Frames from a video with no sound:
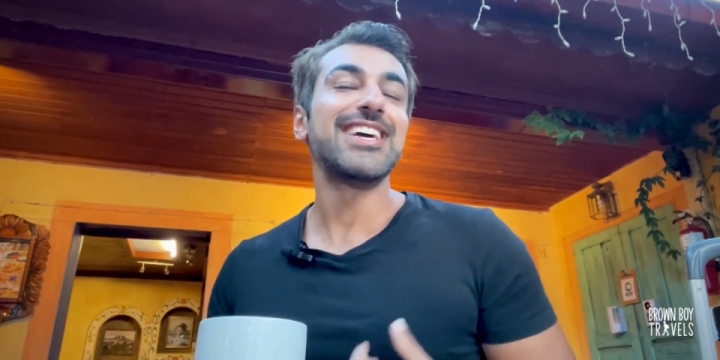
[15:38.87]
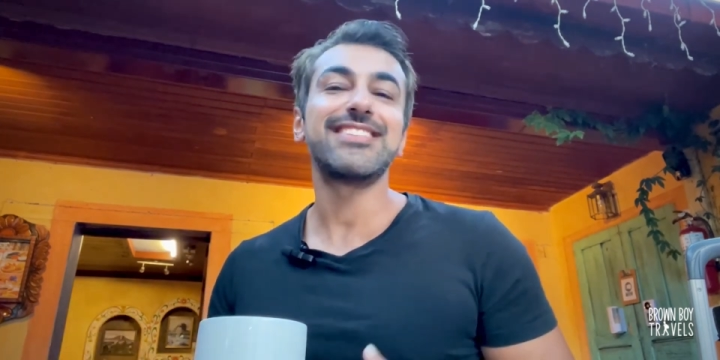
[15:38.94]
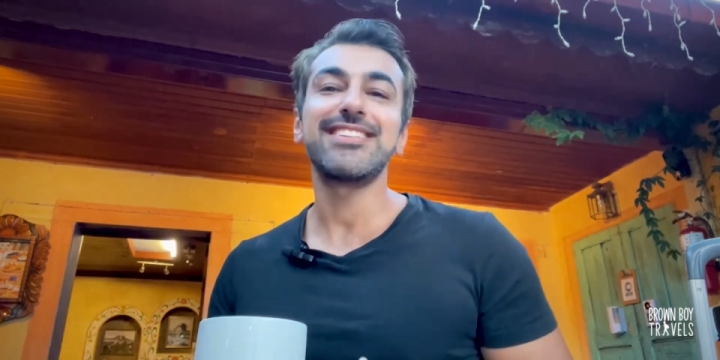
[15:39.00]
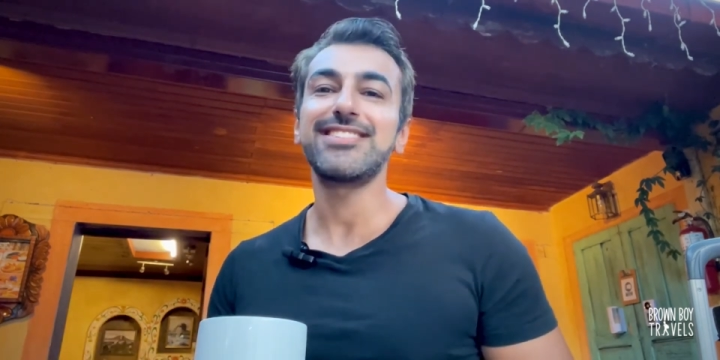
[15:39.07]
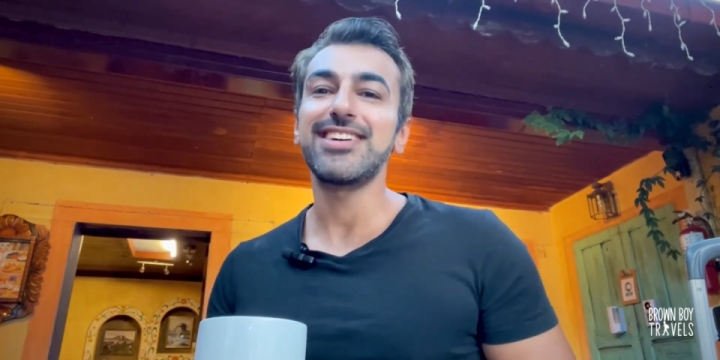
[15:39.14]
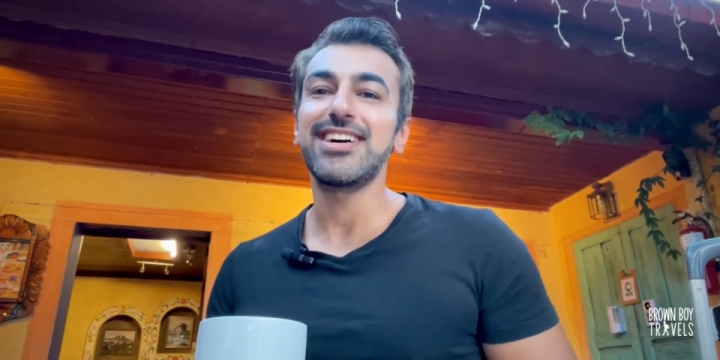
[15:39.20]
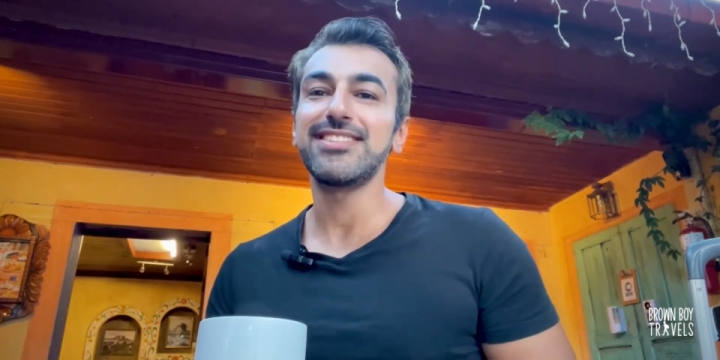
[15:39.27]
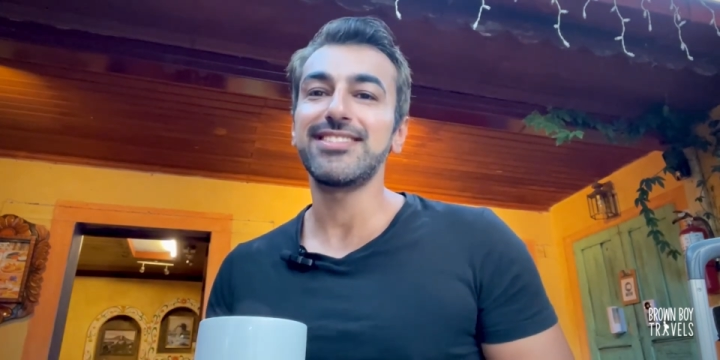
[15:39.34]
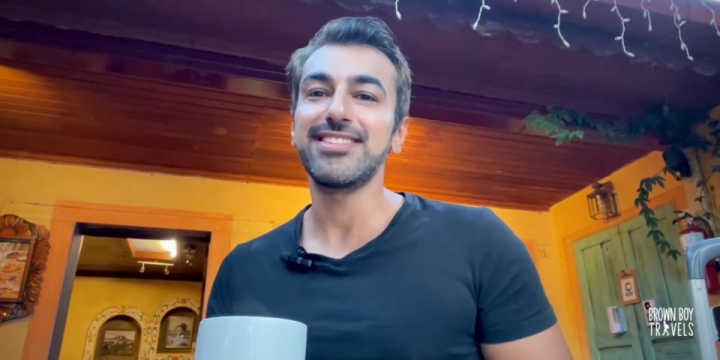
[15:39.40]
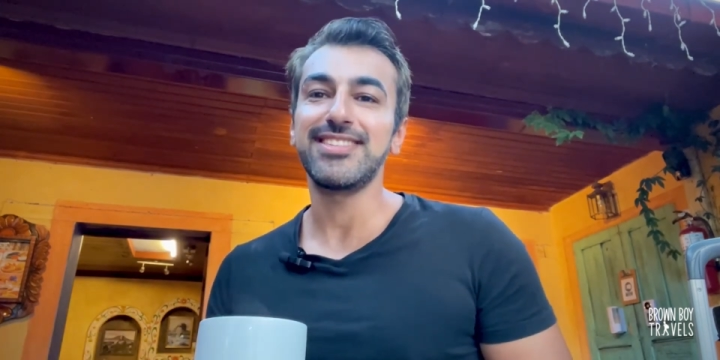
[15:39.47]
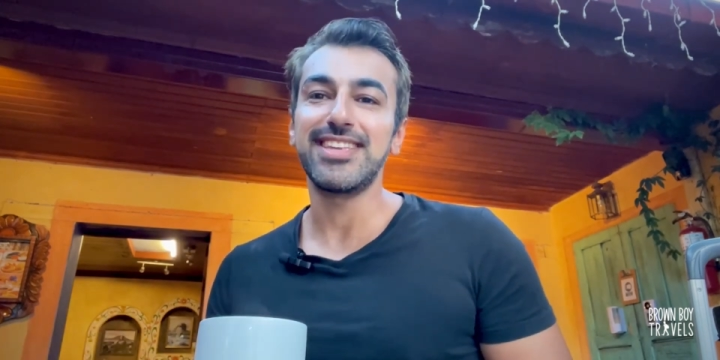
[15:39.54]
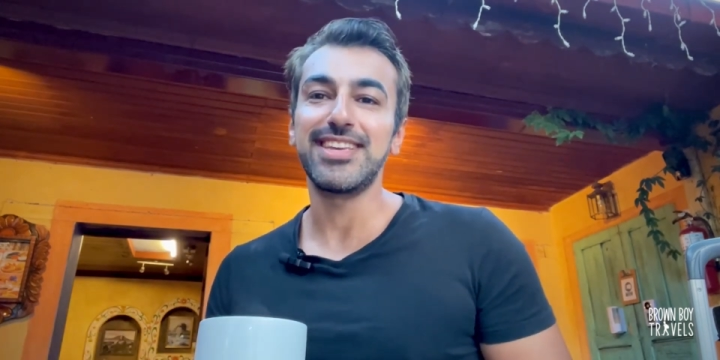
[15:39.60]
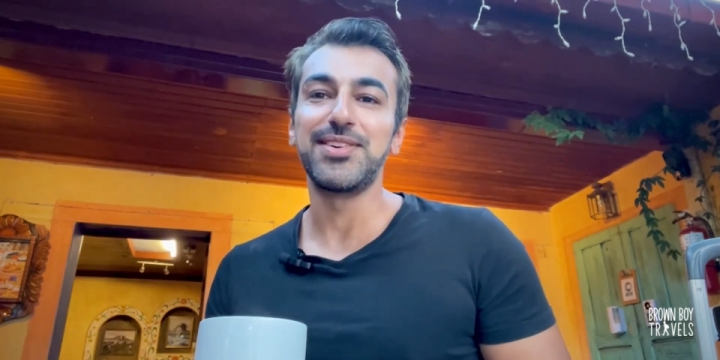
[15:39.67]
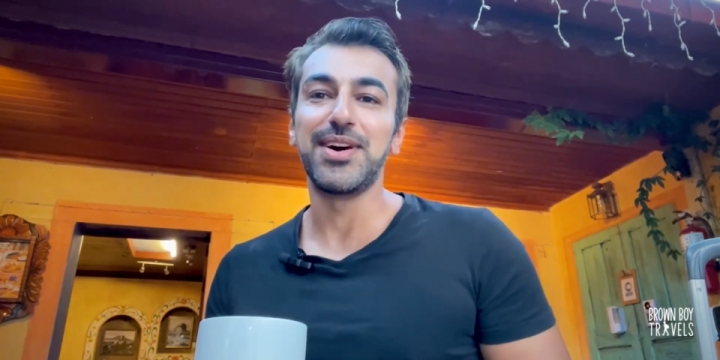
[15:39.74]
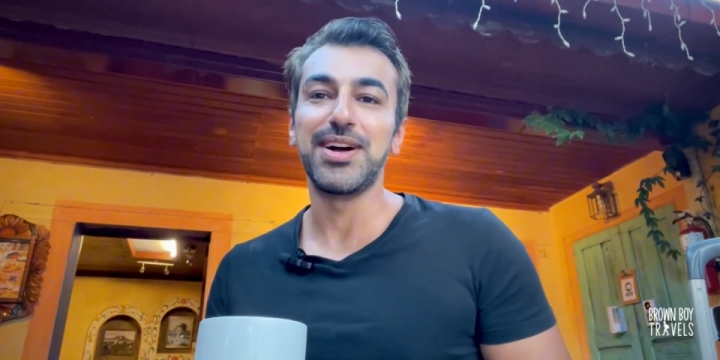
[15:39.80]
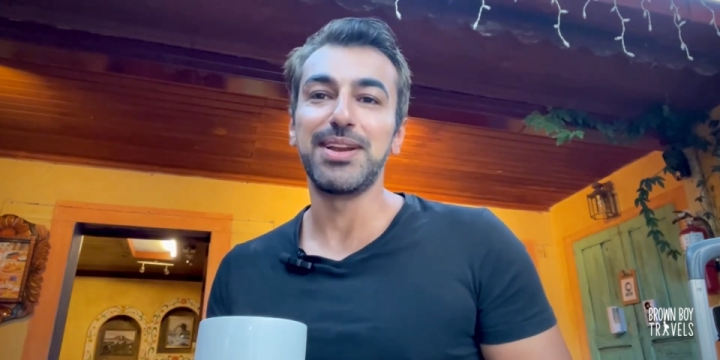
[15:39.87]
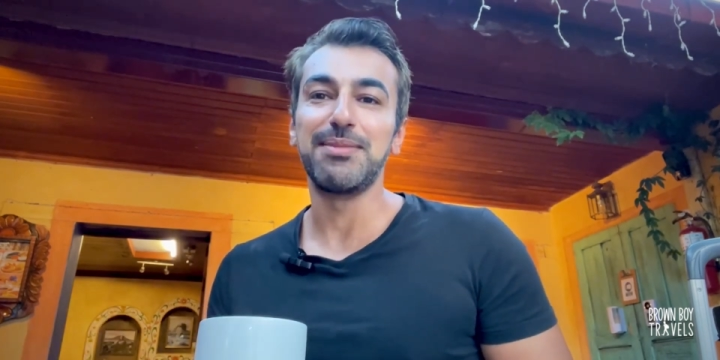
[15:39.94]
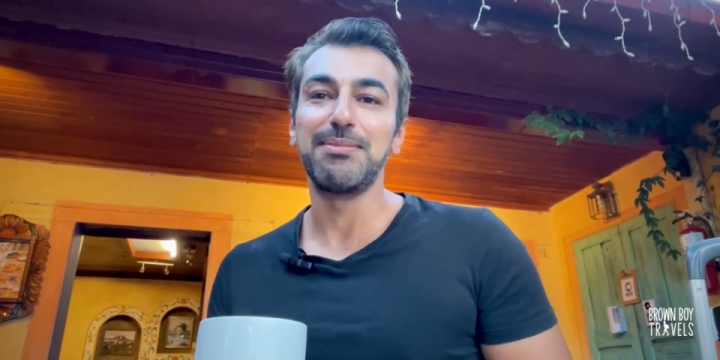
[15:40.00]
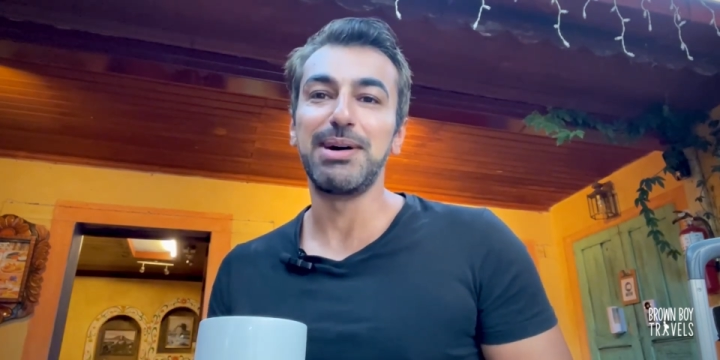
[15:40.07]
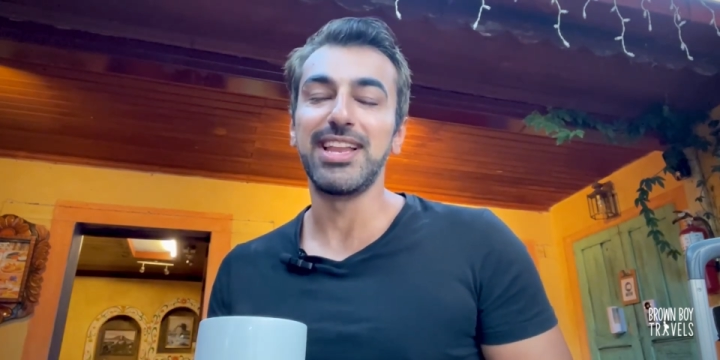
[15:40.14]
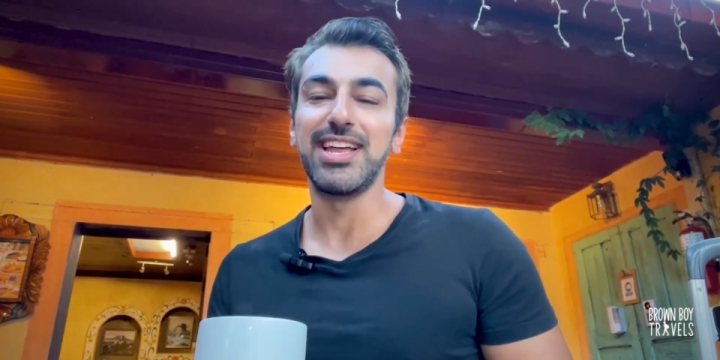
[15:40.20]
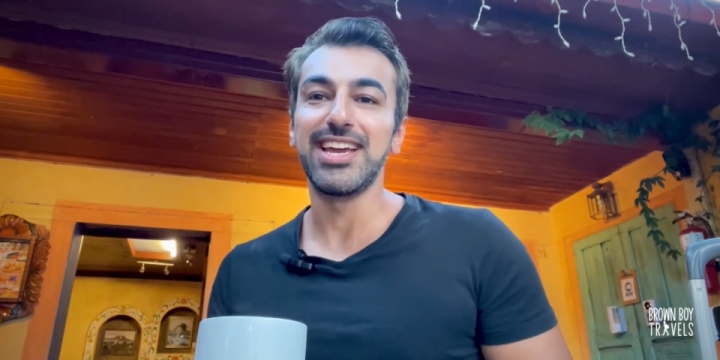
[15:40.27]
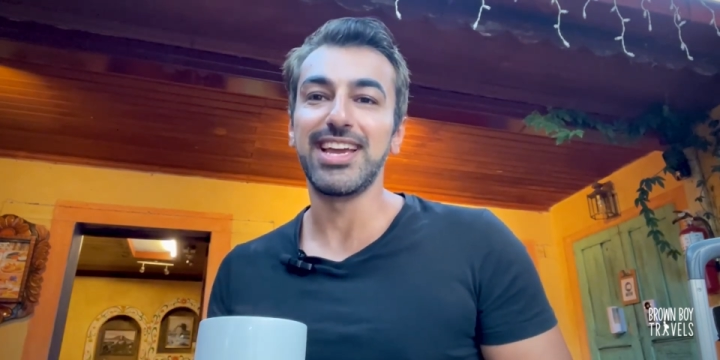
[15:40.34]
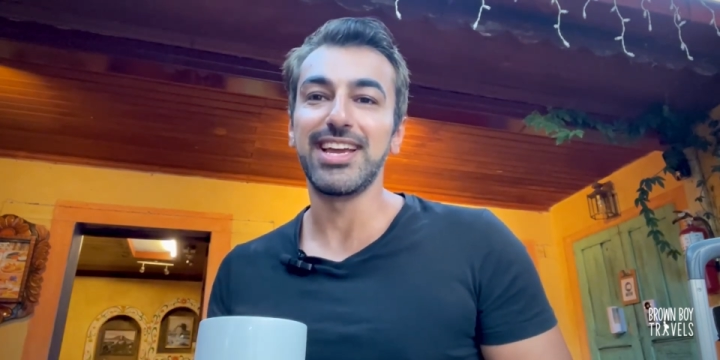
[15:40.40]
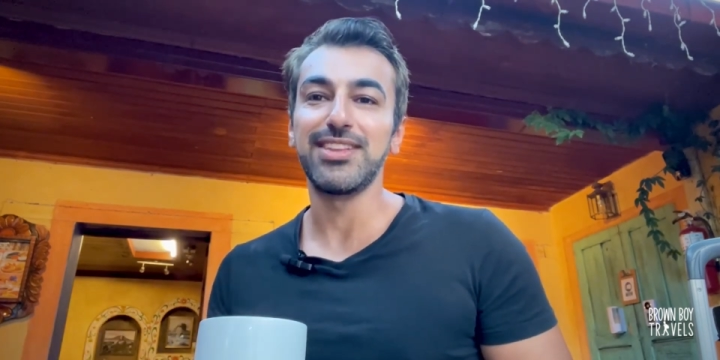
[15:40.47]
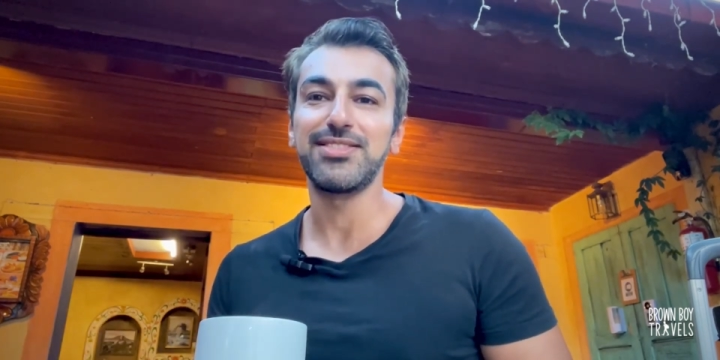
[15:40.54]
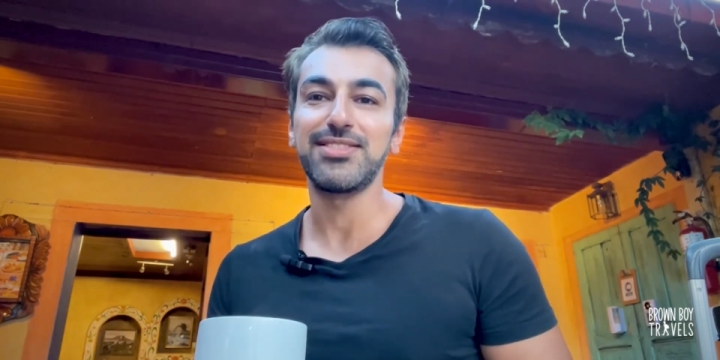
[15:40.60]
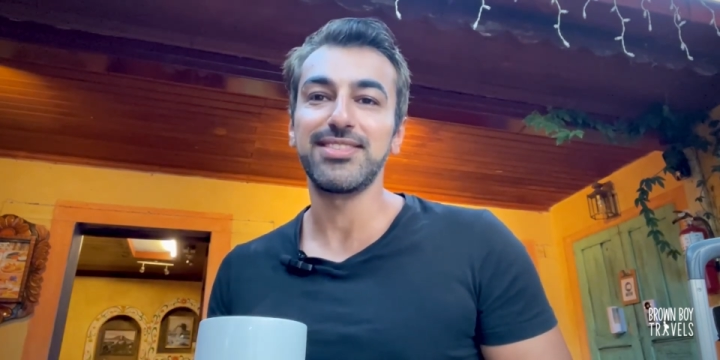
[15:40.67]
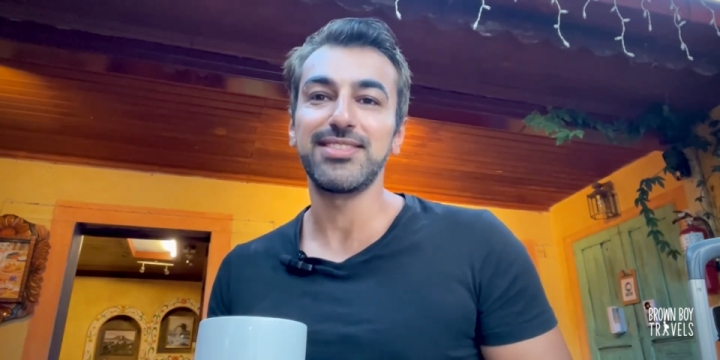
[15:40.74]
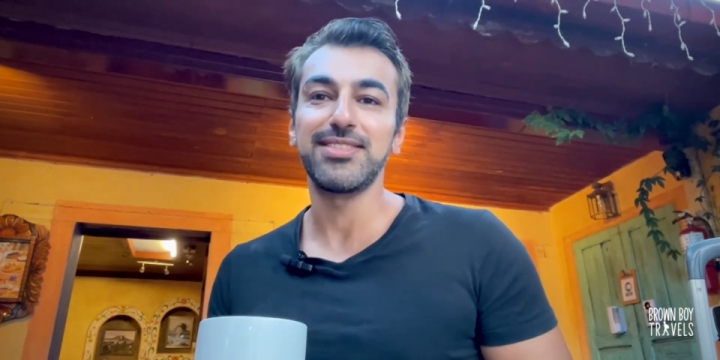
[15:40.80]
it's a chance to see Guatemala, I
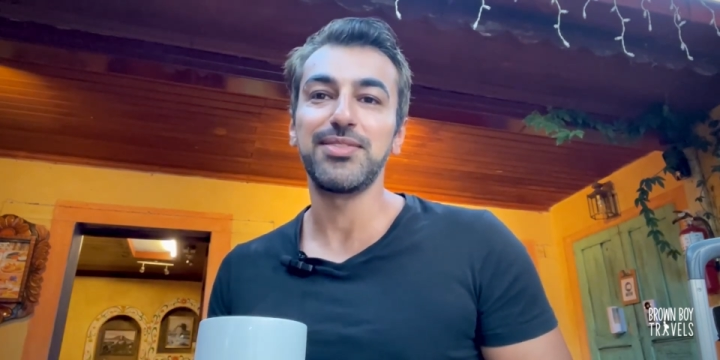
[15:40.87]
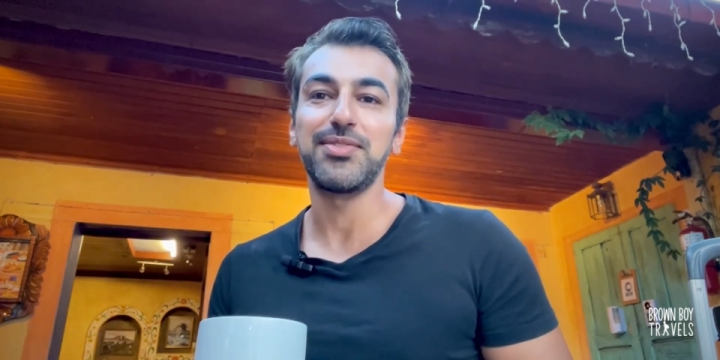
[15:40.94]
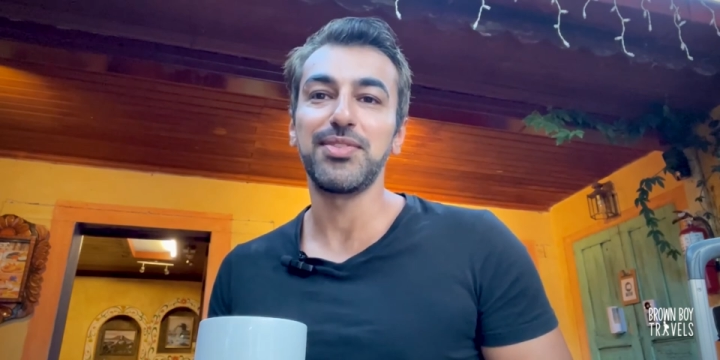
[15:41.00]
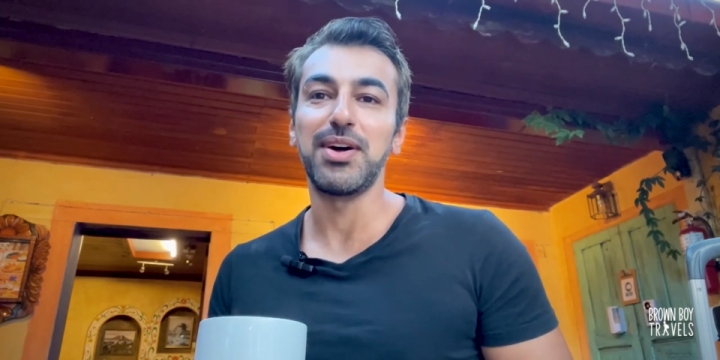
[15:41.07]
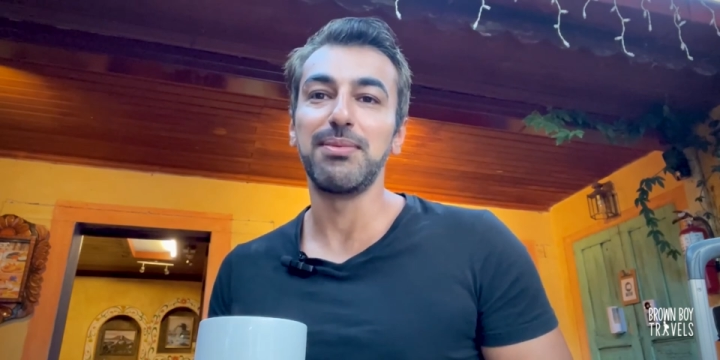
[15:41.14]
guess,